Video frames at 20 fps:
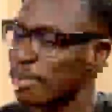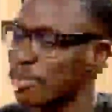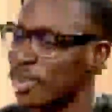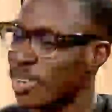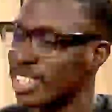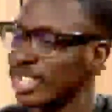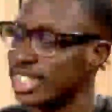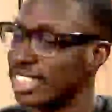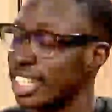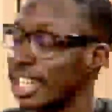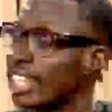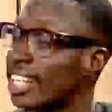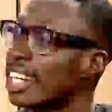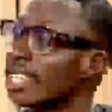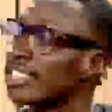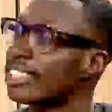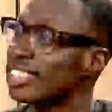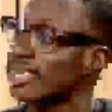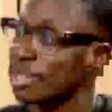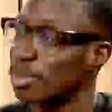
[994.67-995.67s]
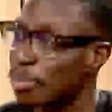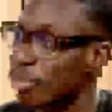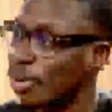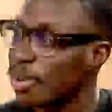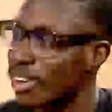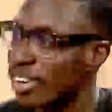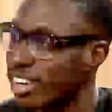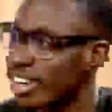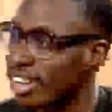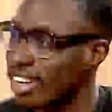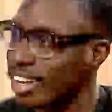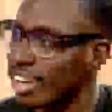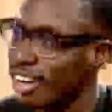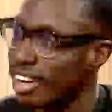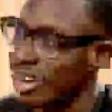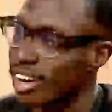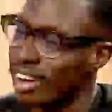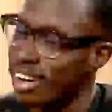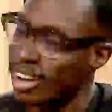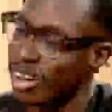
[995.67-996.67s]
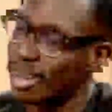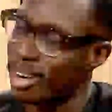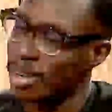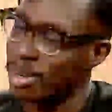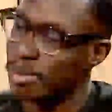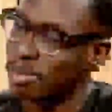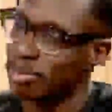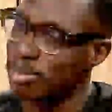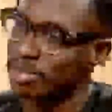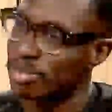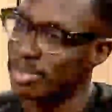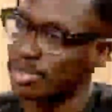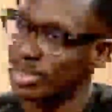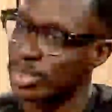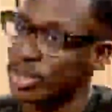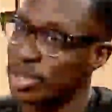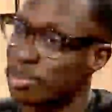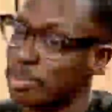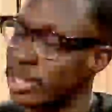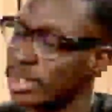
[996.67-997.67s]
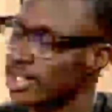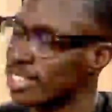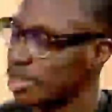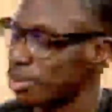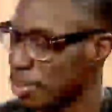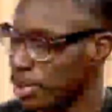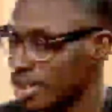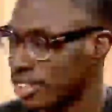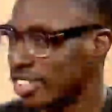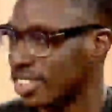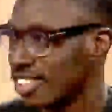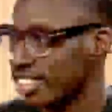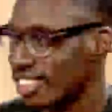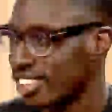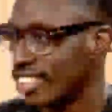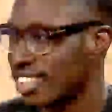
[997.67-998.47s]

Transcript: policy, I'd like to see more youth participation,